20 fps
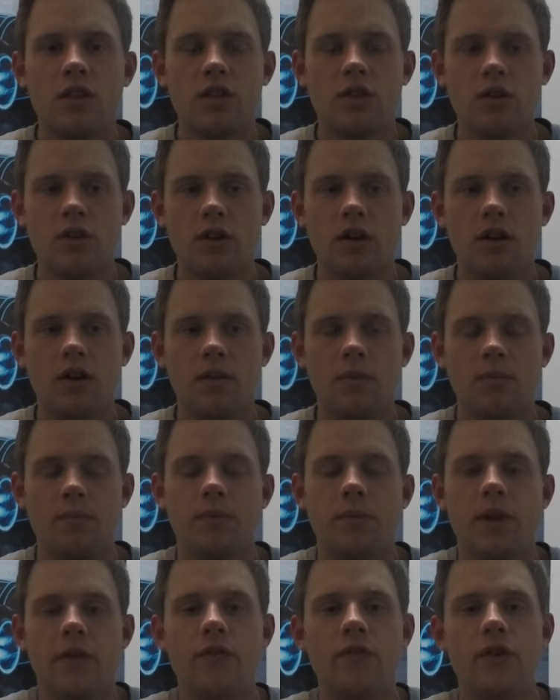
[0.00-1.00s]

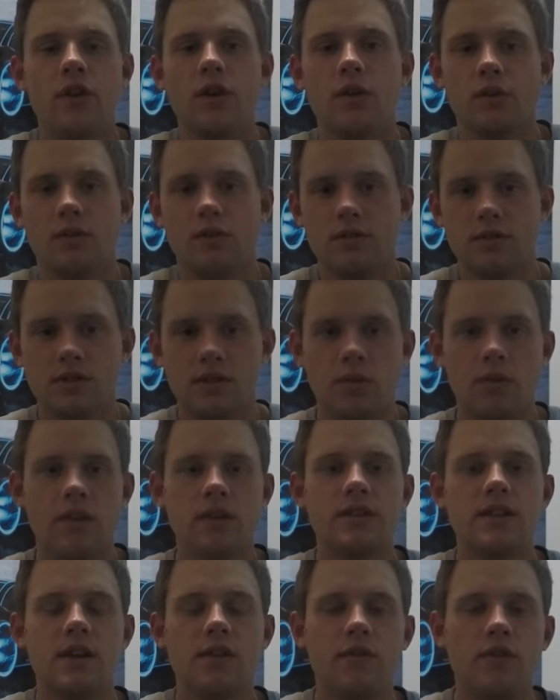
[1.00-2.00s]
a few, so when they
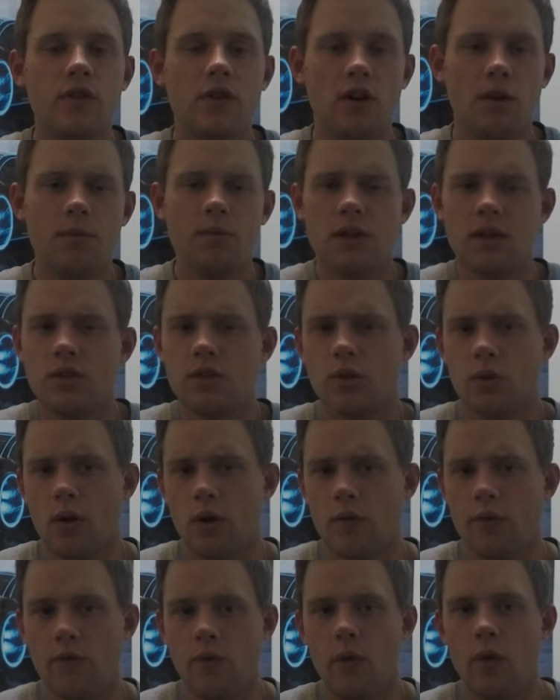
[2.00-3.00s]
say a few, I'm thinking three
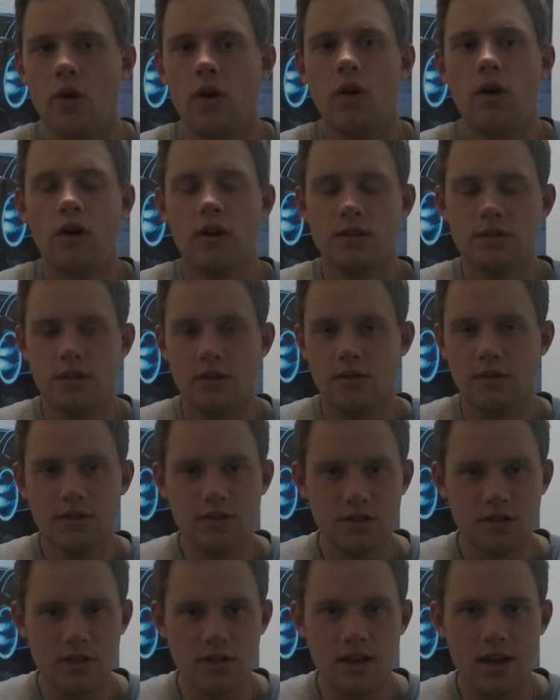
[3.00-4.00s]
or four hard
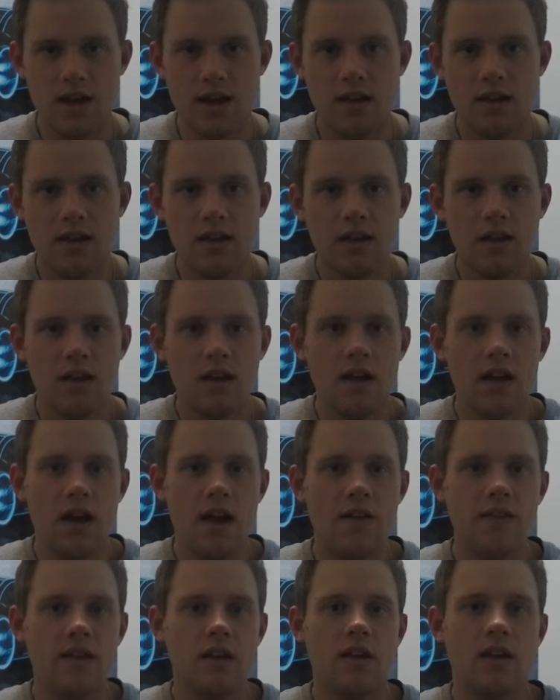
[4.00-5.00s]
accelerations a day,
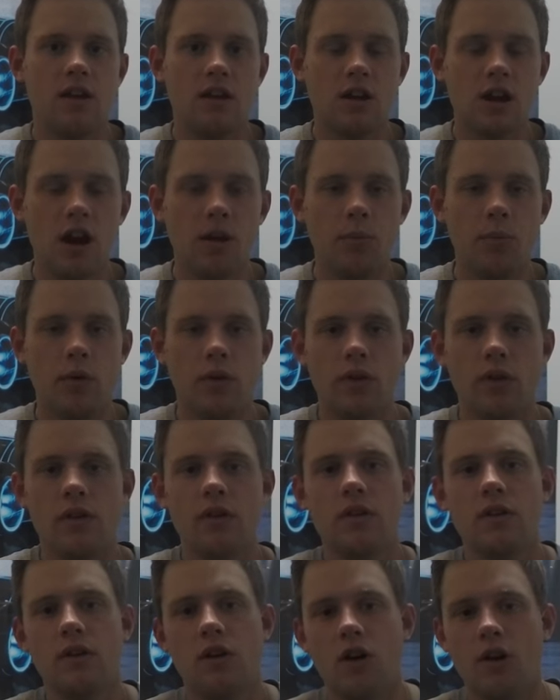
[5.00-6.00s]
and then a couple
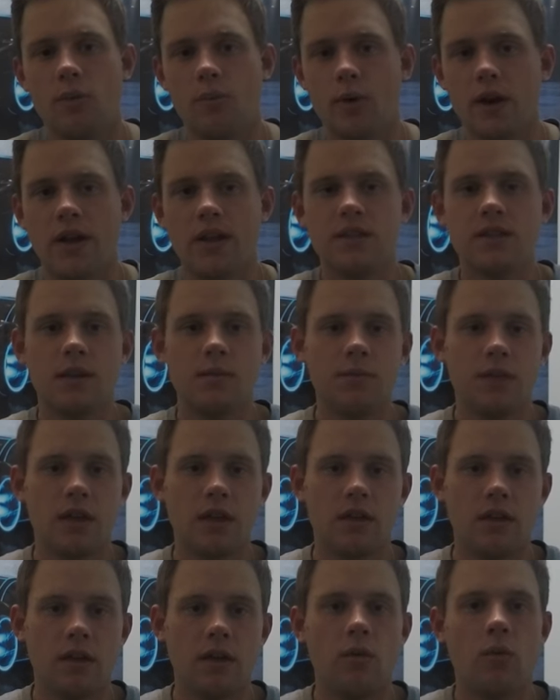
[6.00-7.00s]
hard brakes, I'm
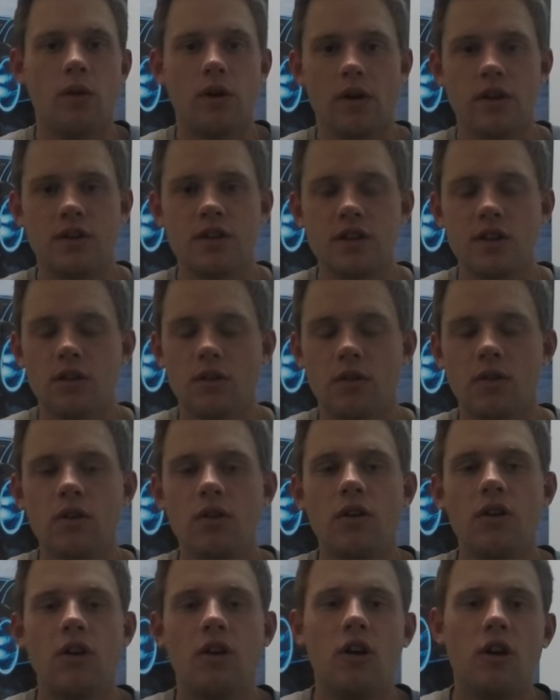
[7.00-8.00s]
thinking like one or two
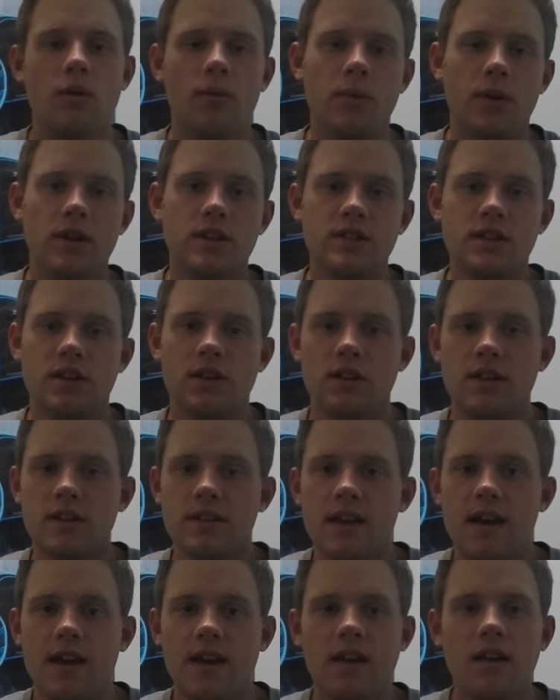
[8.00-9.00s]
hard brakes here in a
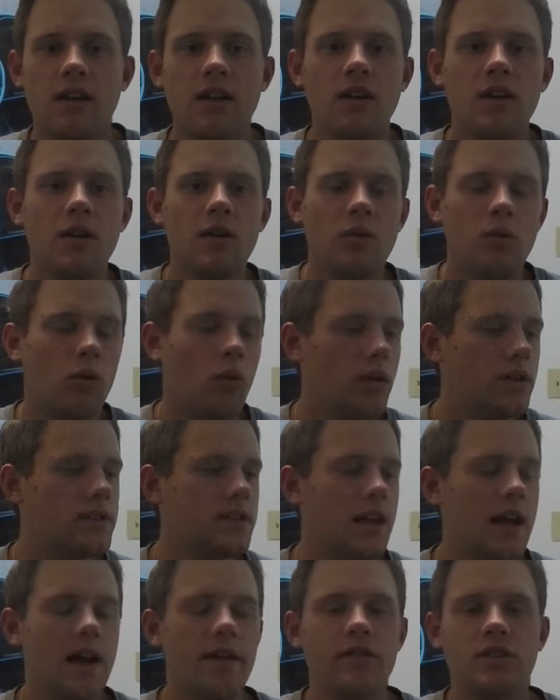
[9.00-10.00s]
day. Well, what's
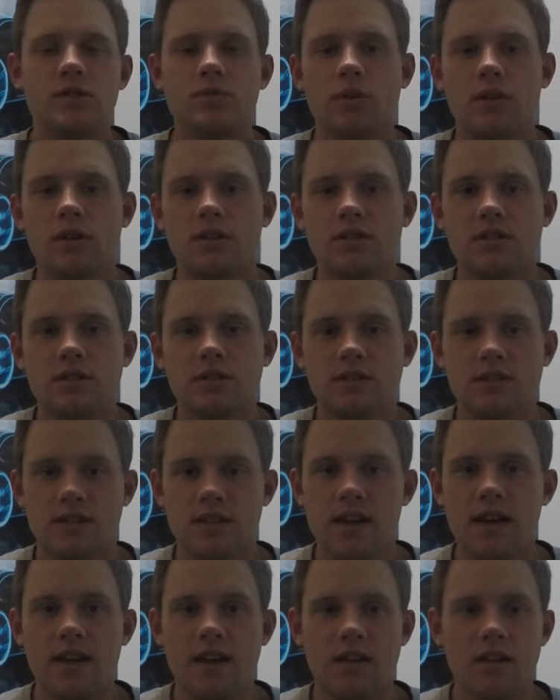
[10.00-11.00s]
the average person's
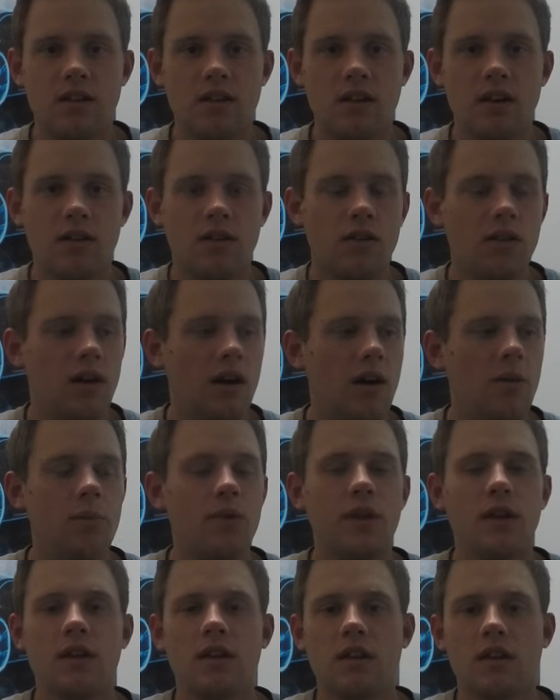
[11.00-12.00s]
day, you know? I'm
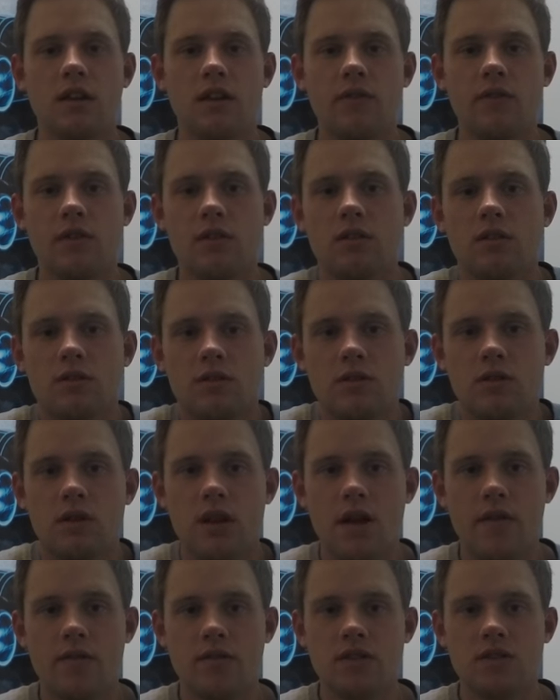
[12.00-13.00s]
thinking if you do an
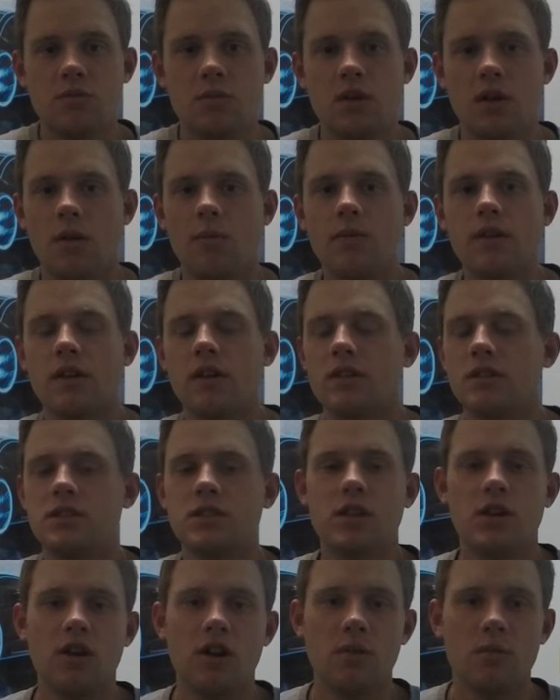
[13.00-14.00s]
average commute, I'm thinking it's
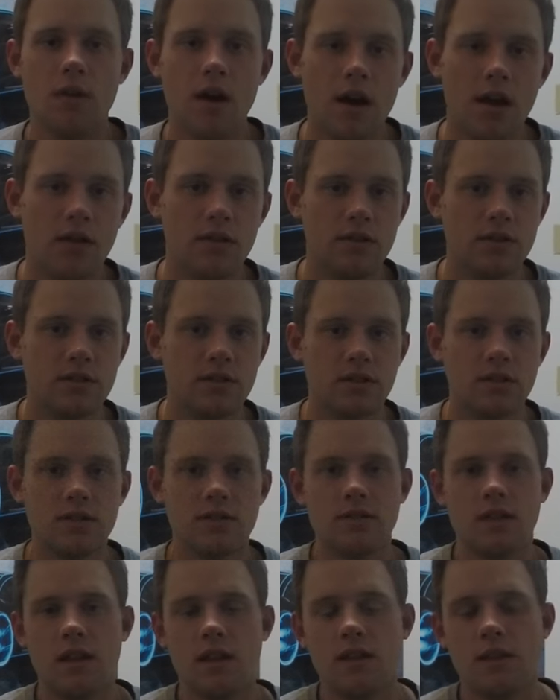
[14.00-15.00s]
30 miles,
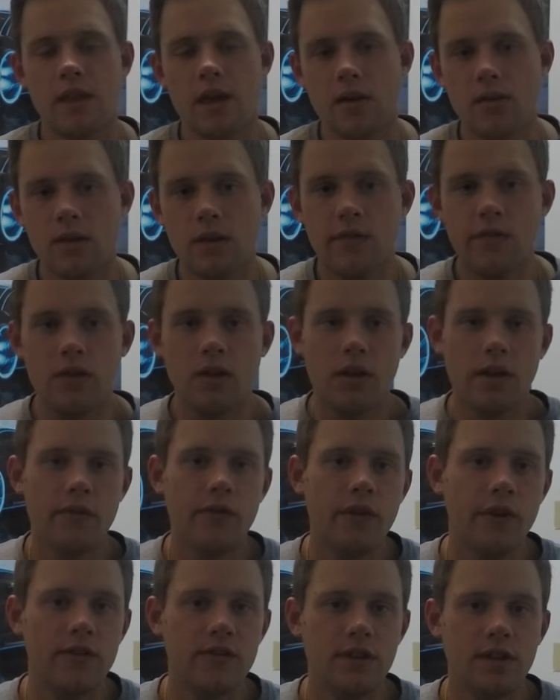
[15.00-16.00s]
because then that would give you like
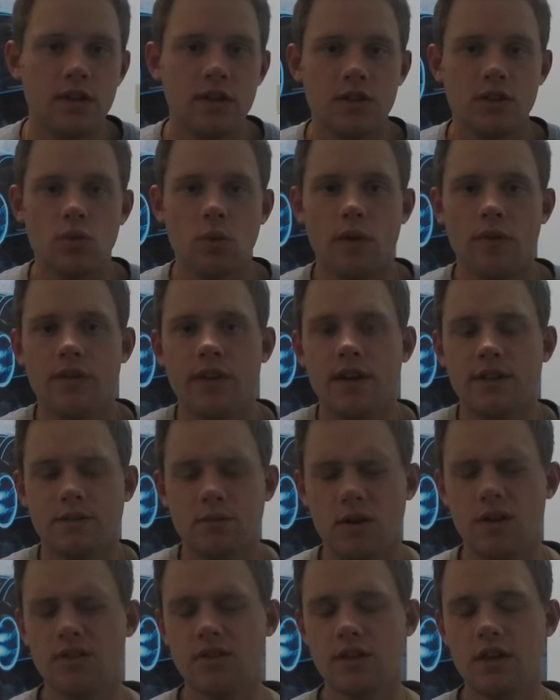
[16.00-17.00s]
15 to 12,000
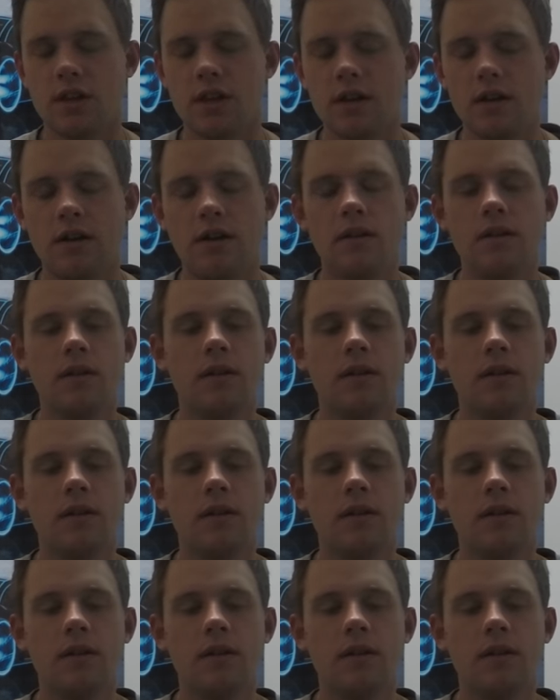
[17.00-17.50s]
miles a year.